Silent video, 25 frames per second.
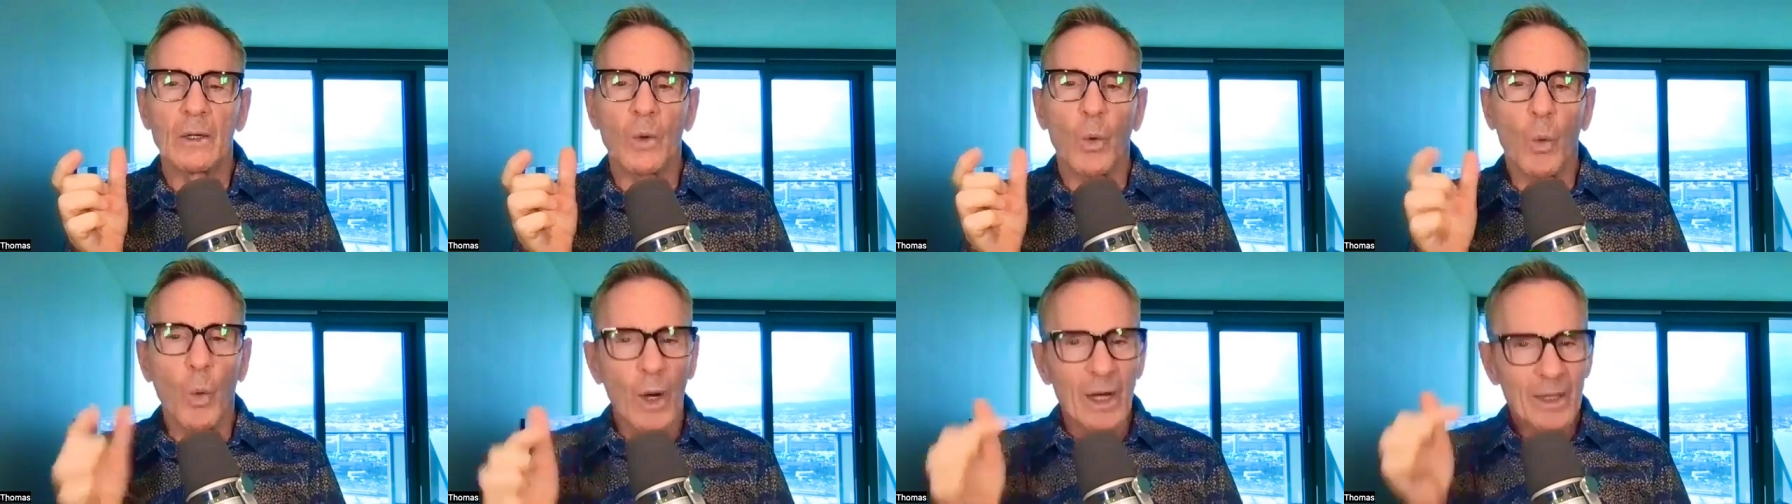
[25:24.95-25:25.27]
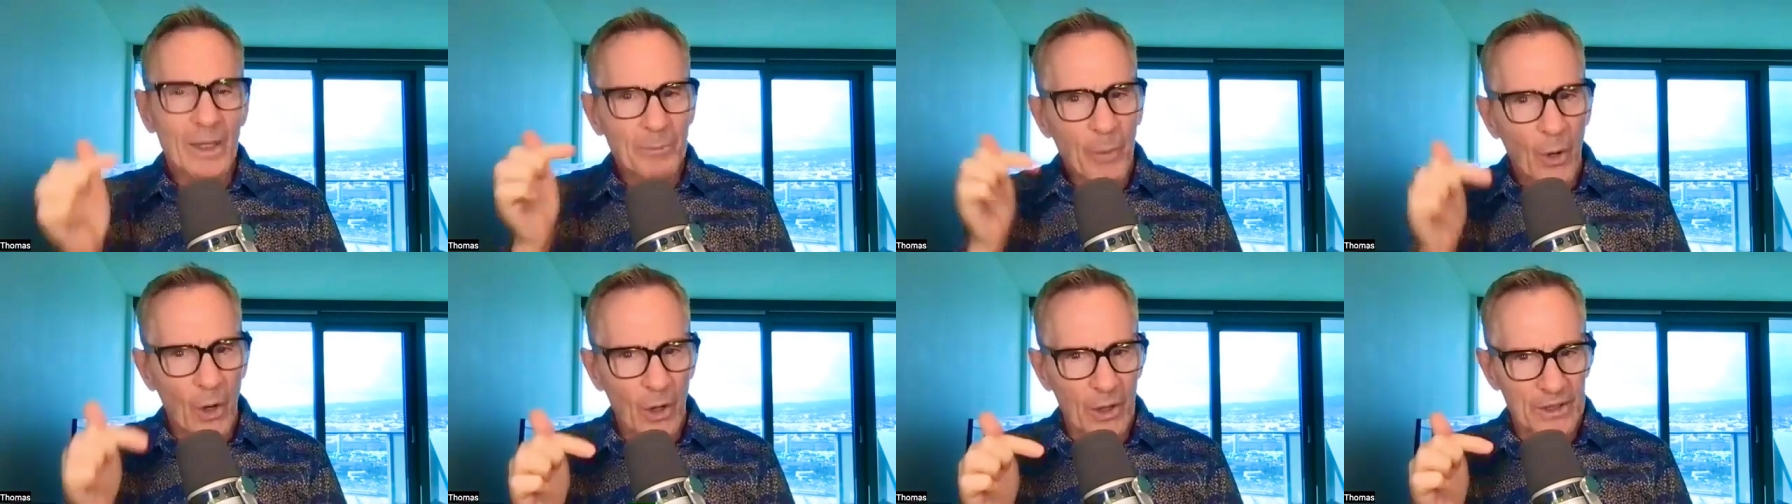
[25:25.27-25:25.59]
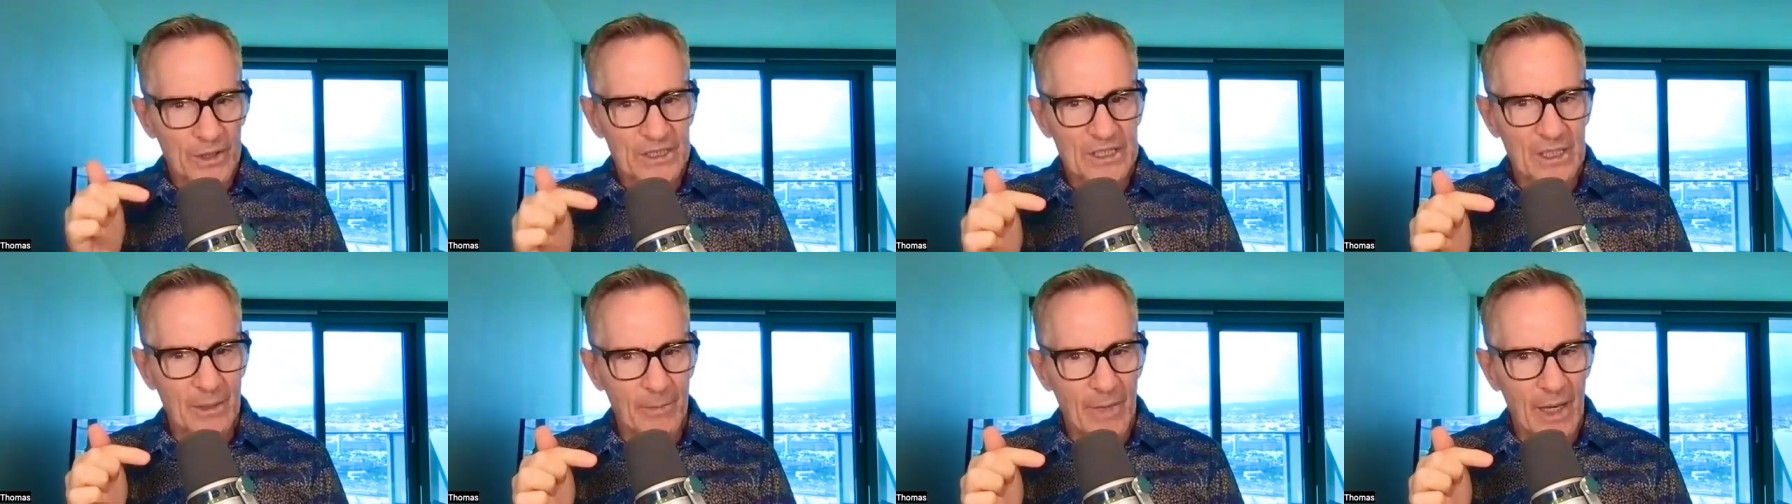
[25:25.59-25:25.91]
What
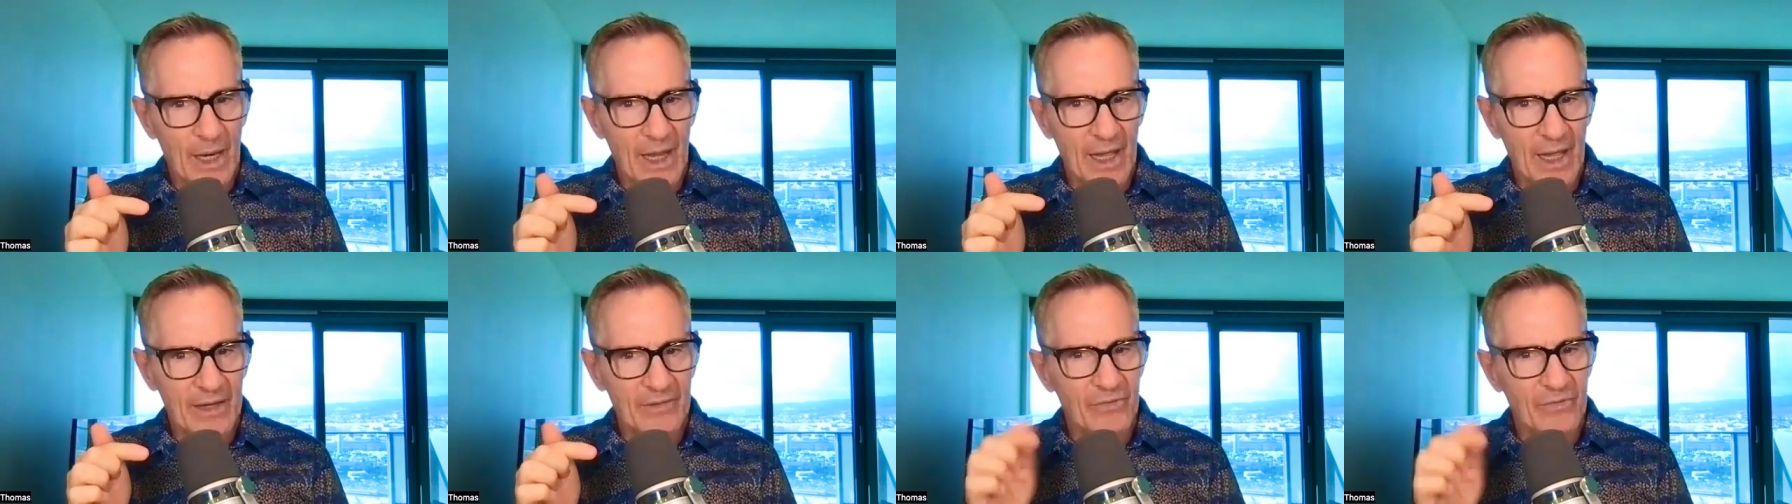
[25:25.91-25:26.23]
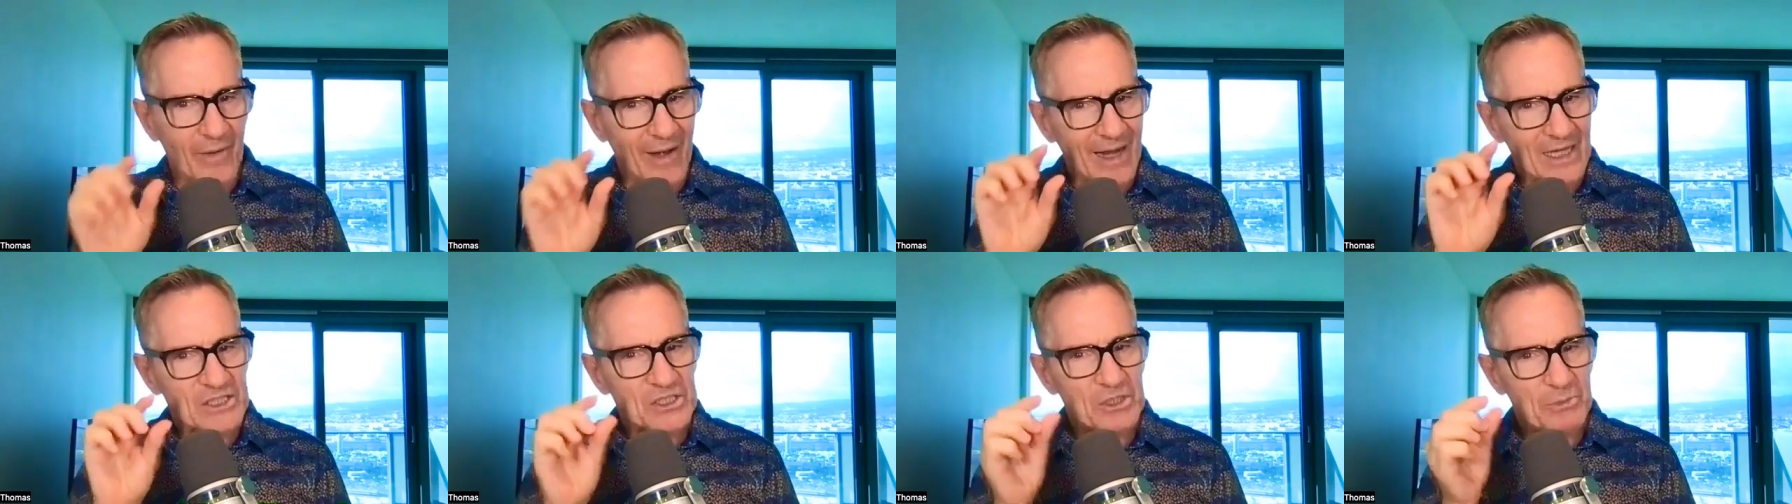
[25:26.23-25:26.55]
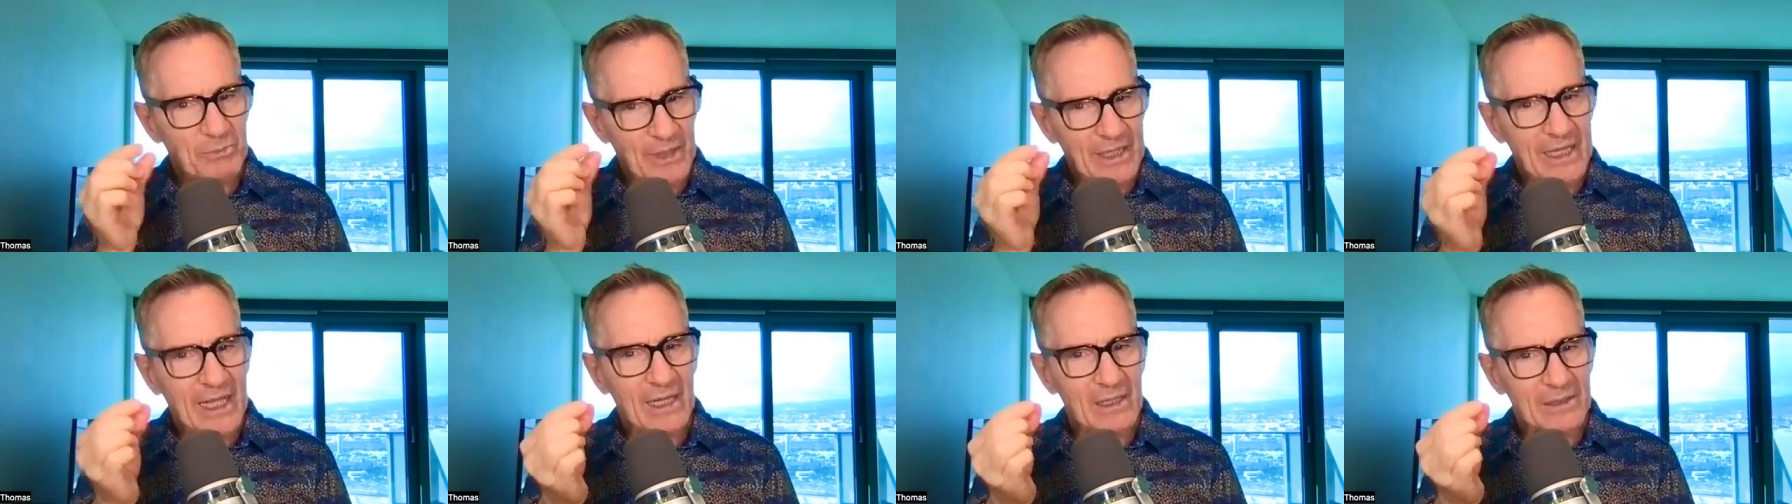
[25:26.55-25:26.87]
parts of my life are
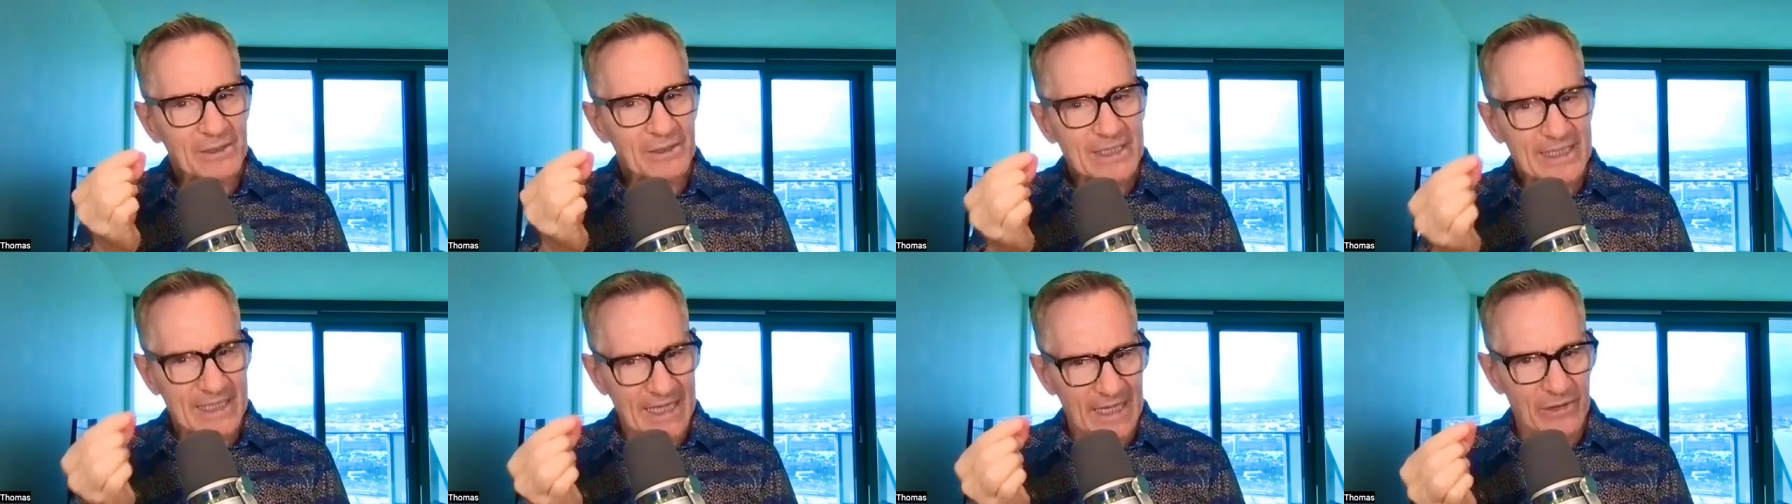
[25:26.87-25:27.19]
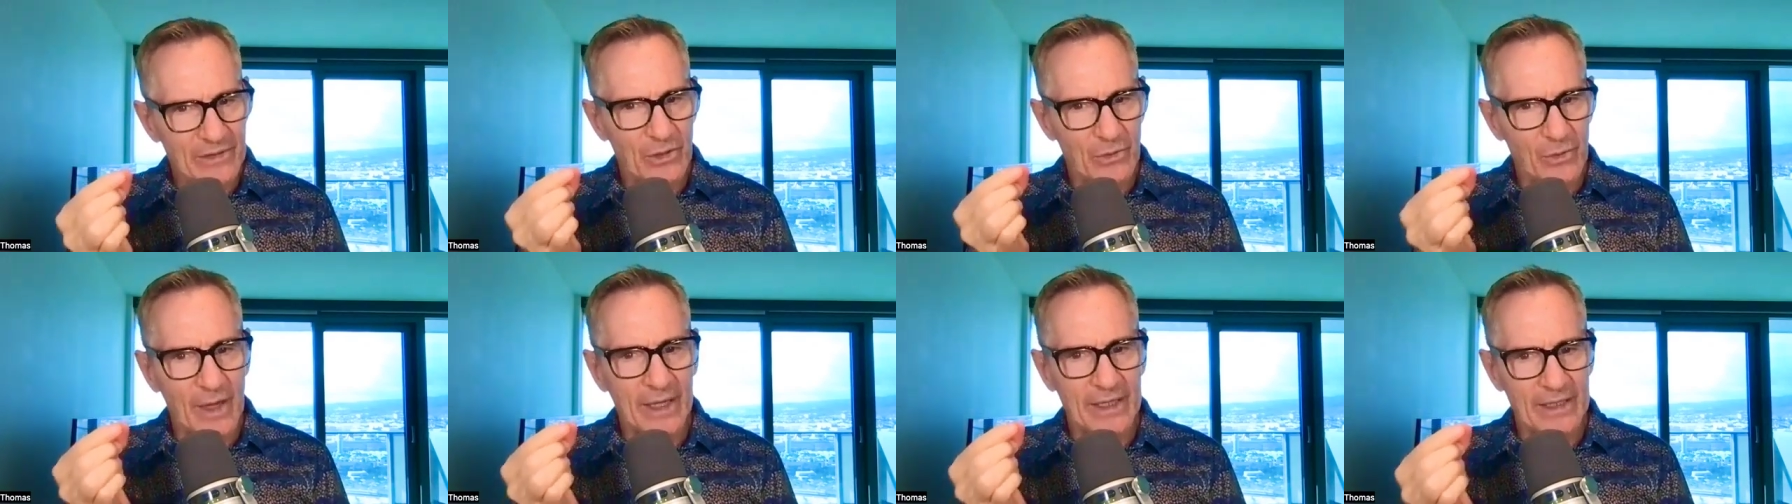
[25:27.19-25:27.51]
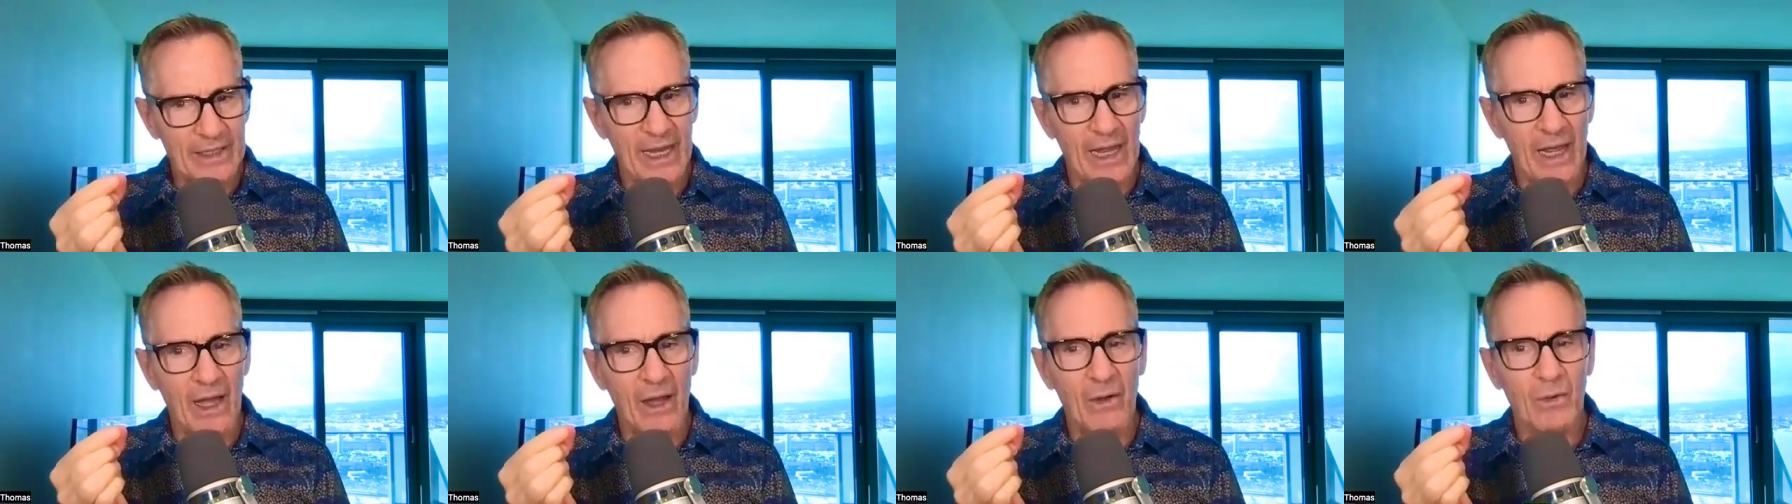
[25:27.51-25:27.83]
actually being held together
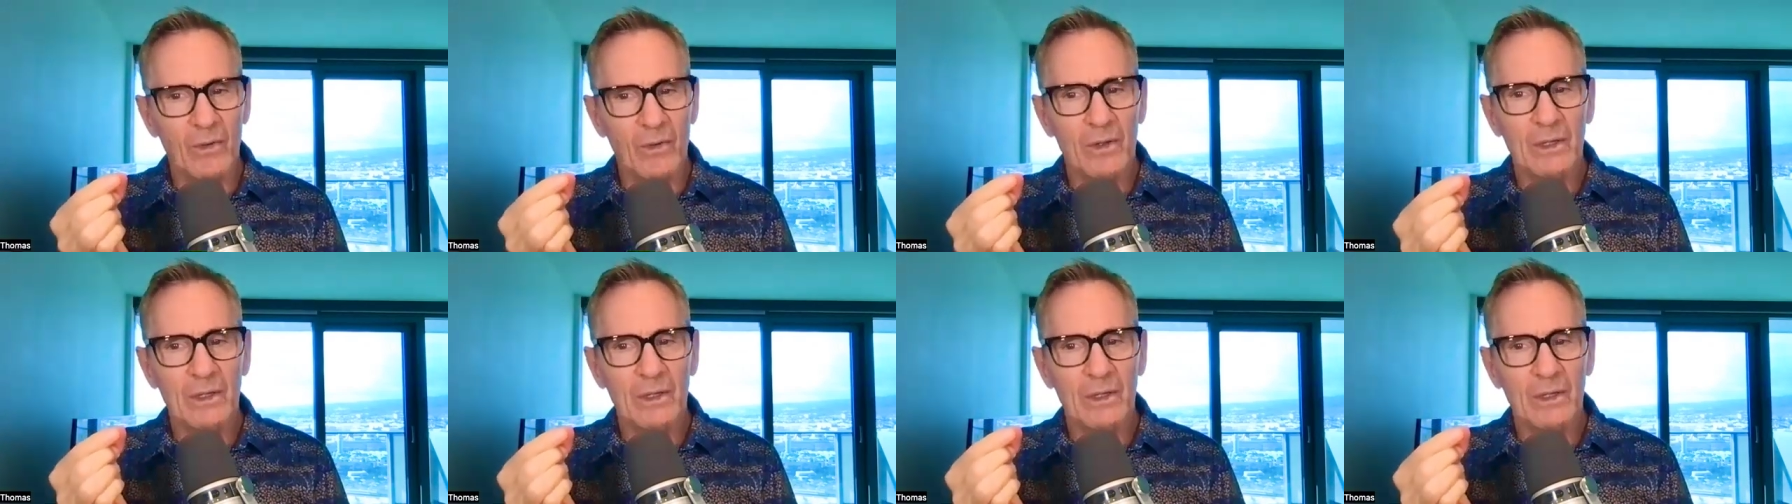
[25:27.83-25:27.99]
right now?